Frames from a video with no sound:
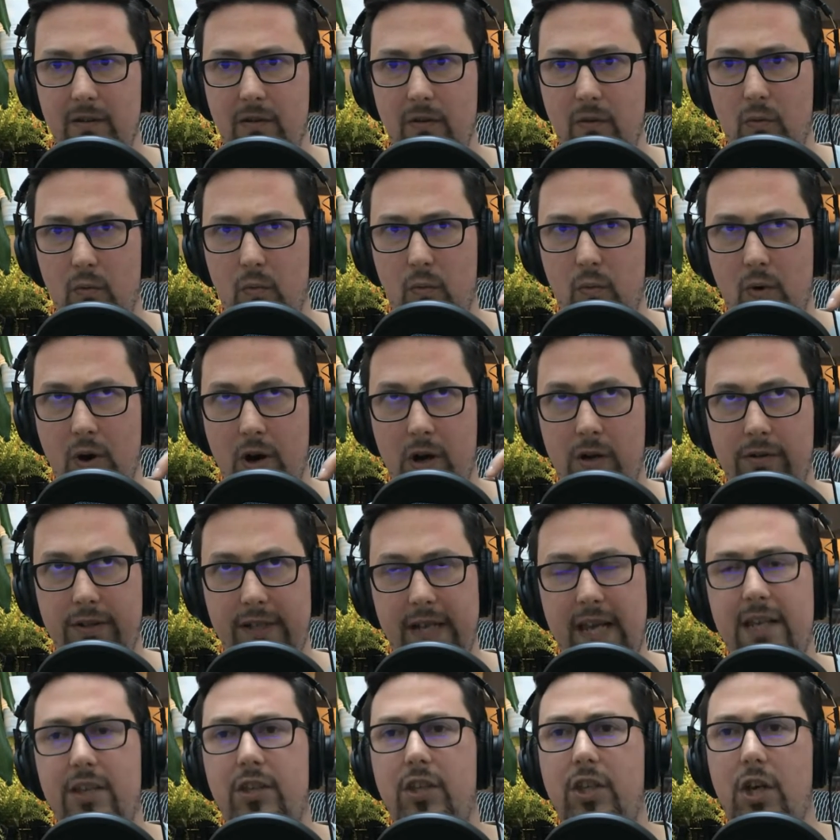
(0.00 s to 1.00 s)
while
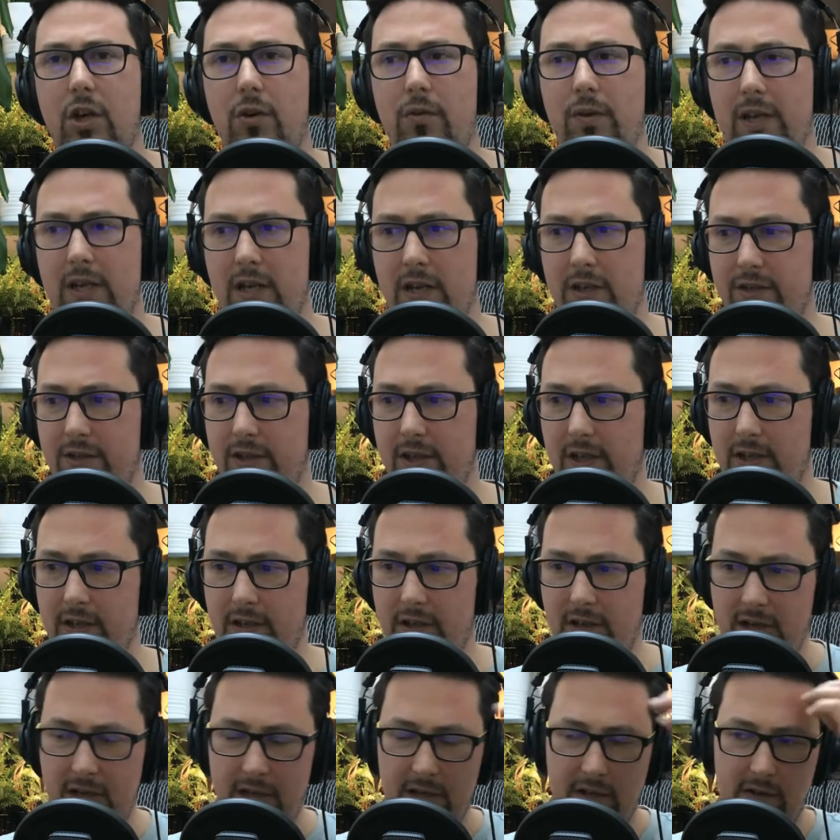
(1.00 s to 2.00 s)
Tesco and
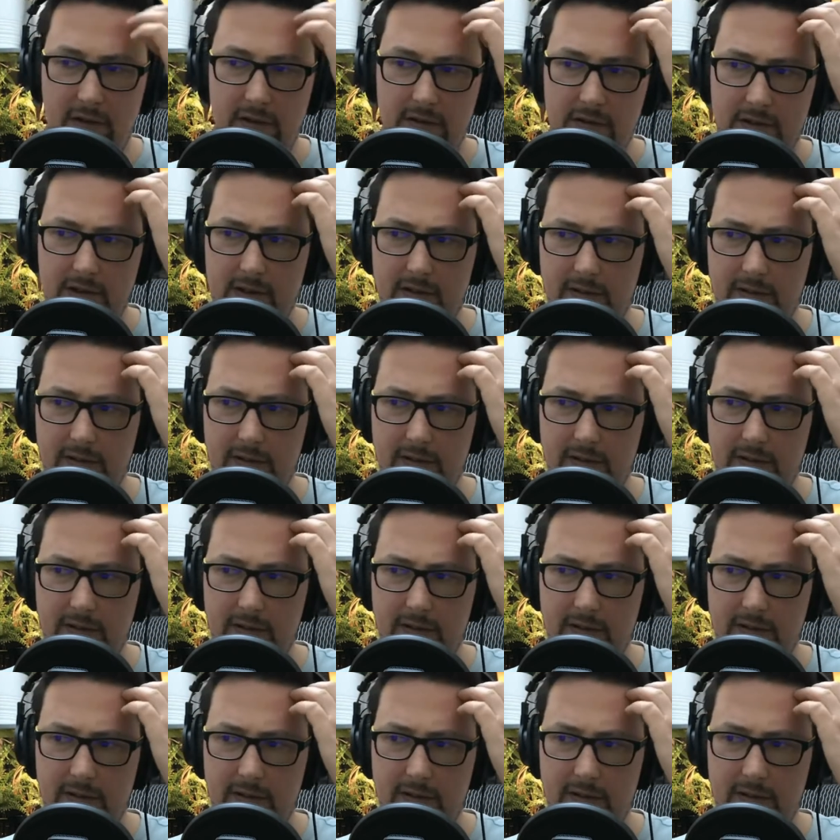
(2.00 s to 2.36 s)
Asda and